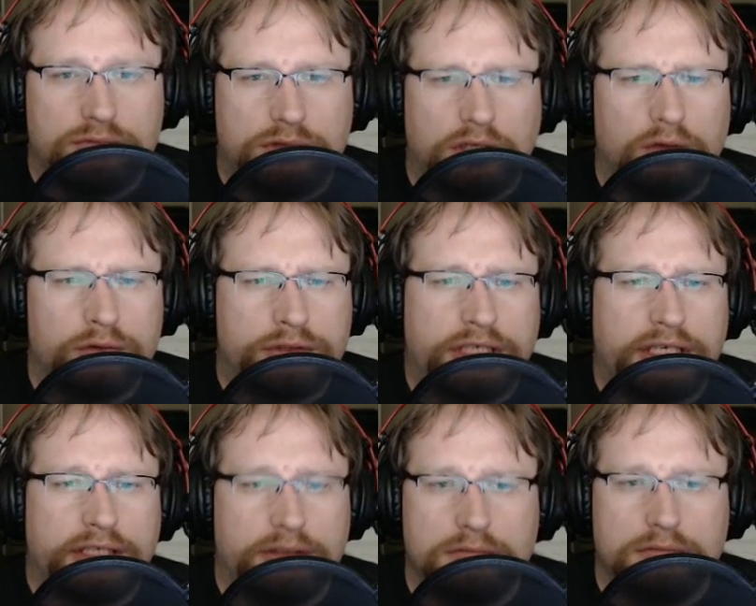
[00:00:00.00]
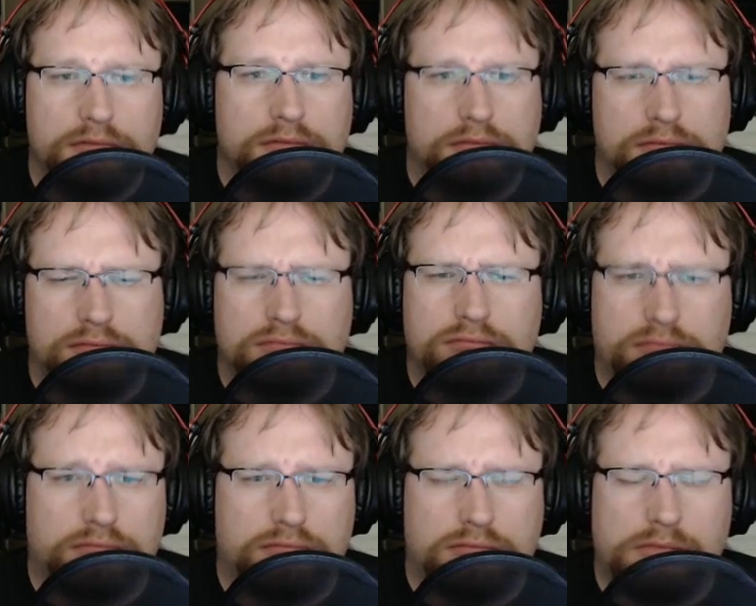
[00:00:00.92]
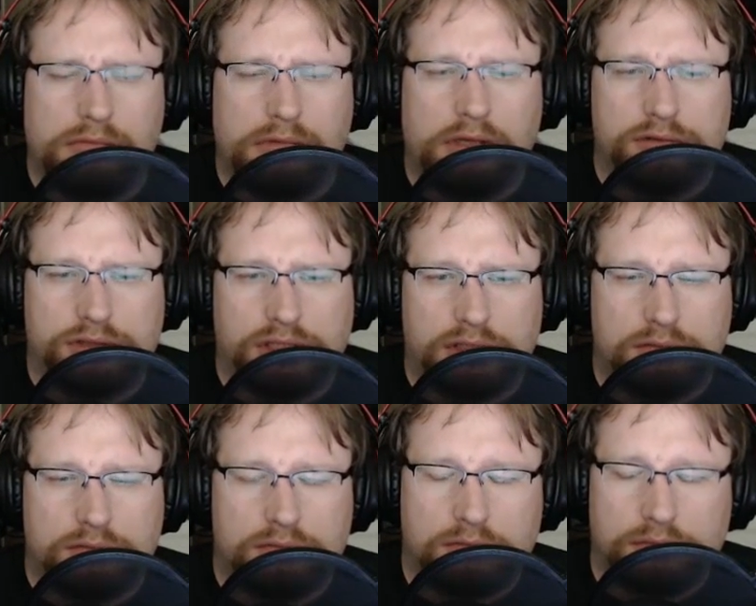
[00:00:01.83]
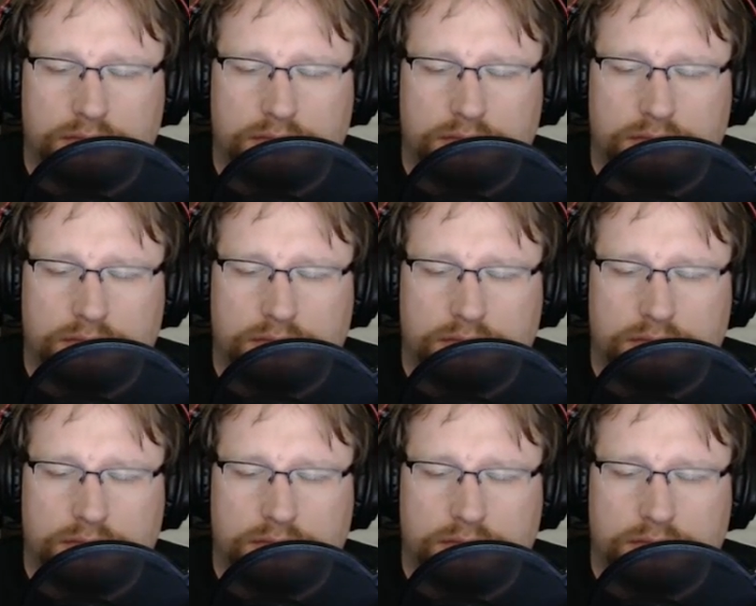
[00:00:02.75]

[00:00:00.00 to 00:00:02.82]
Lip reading: So don't cheat. Don't cheat.